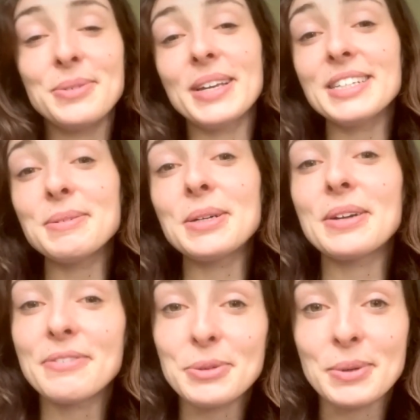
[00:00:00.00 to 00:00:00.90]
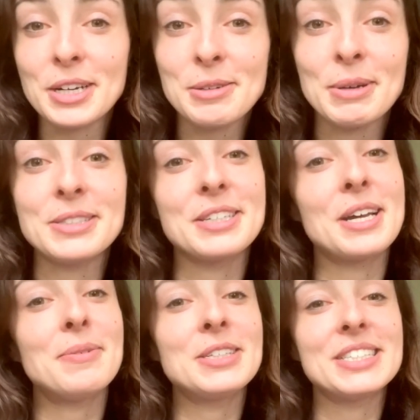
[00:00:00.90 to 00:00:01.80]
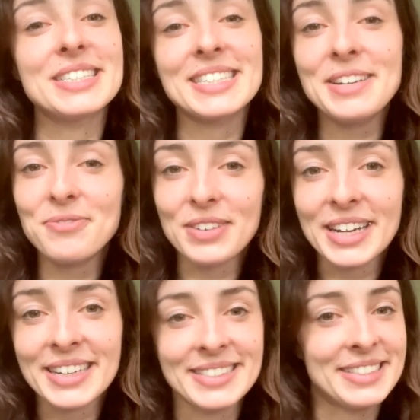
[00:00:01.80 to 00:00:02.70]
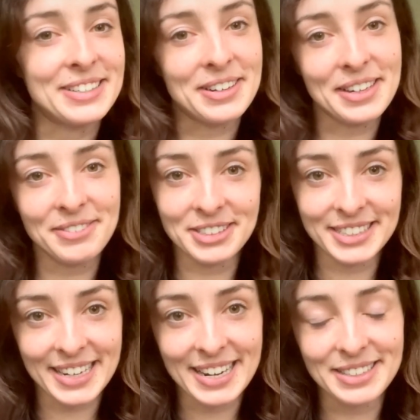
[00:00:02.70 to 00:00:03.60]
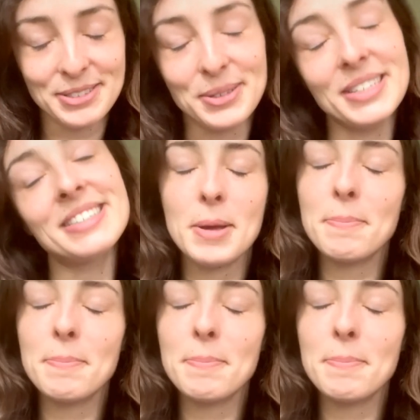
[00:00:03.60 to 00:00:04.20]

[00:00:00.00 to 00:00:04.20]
I guess we don't have to worry about succumbing to the same fate as the non-avian dinosaurs.